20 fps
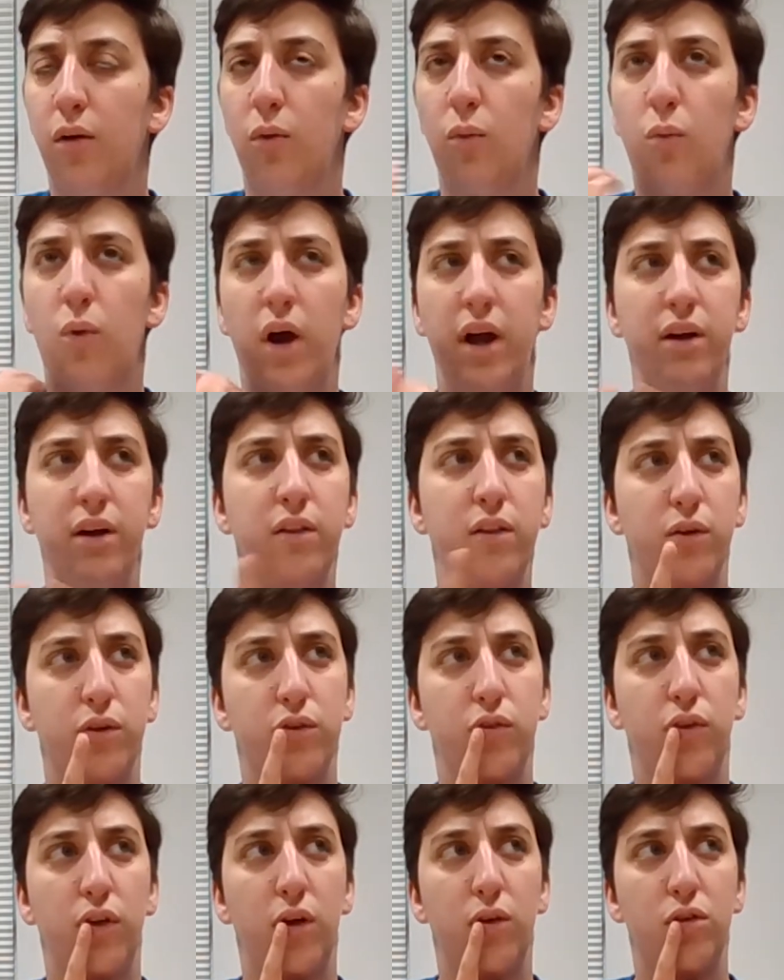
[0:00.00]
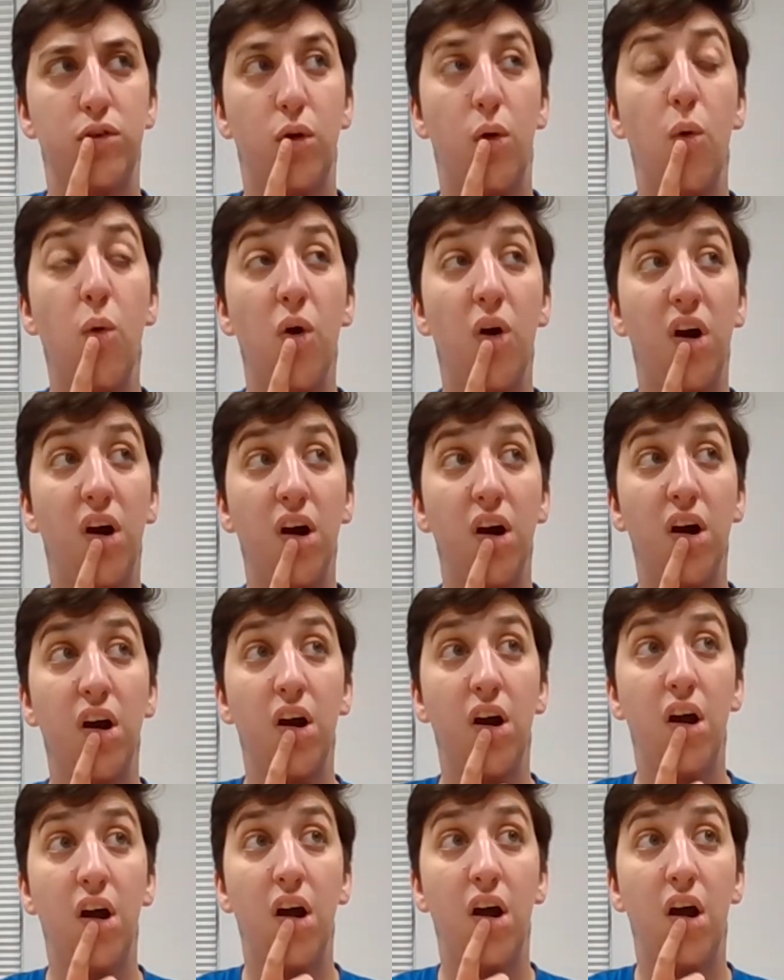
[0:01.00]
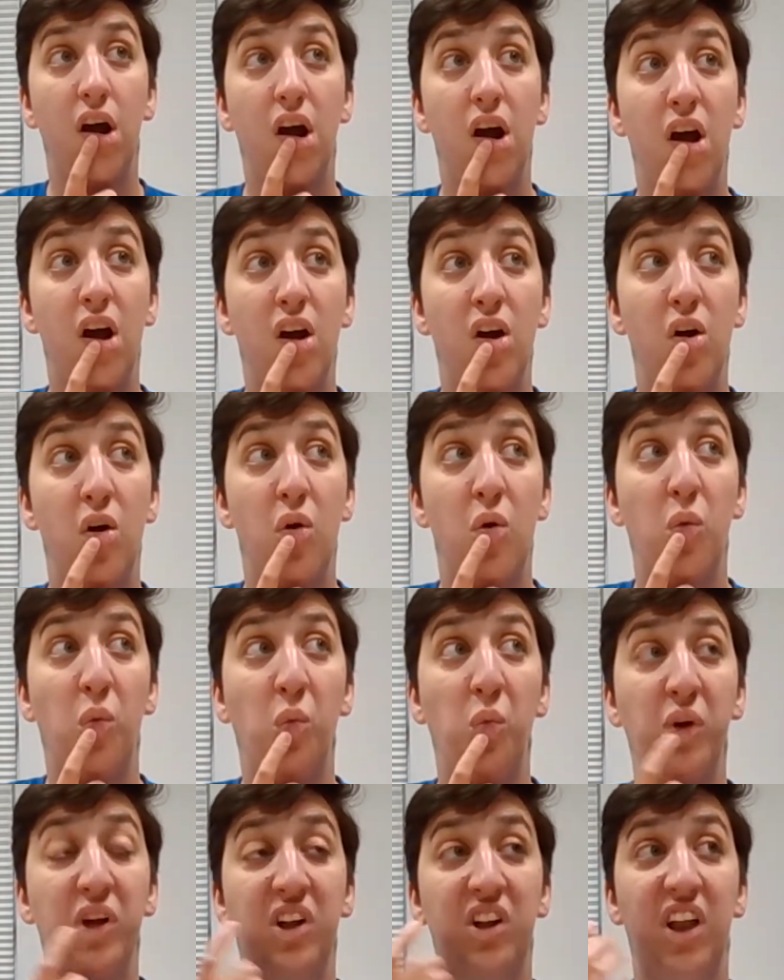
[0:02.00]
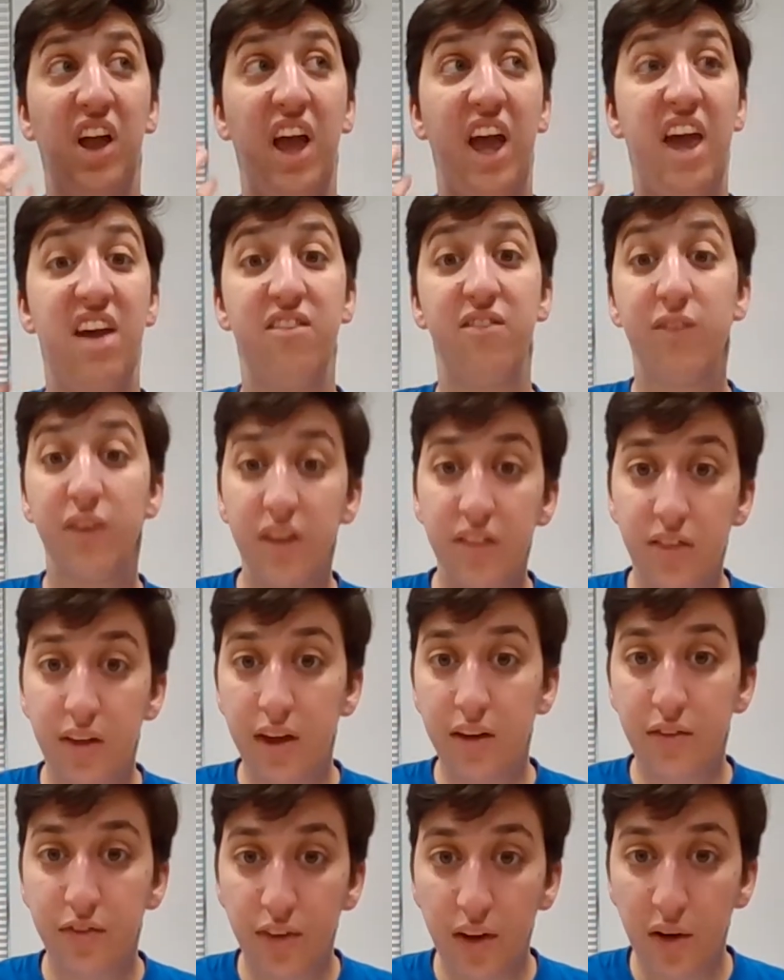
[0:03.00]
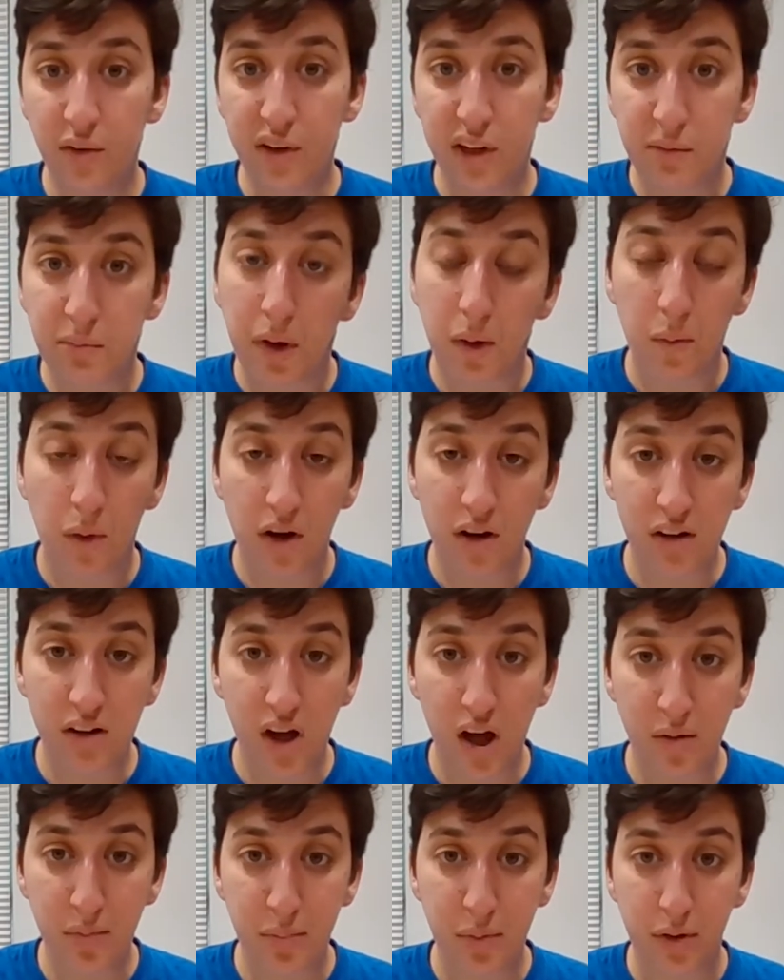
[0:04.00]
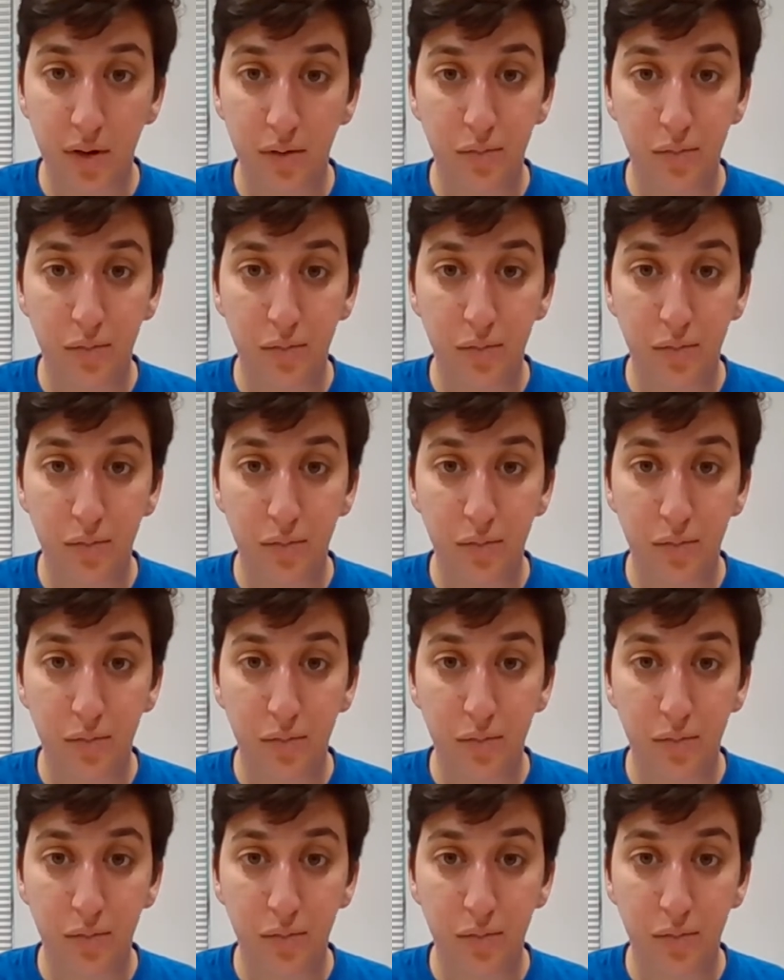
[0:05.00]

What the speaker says: Why do those float? Or will everything float in my water cup?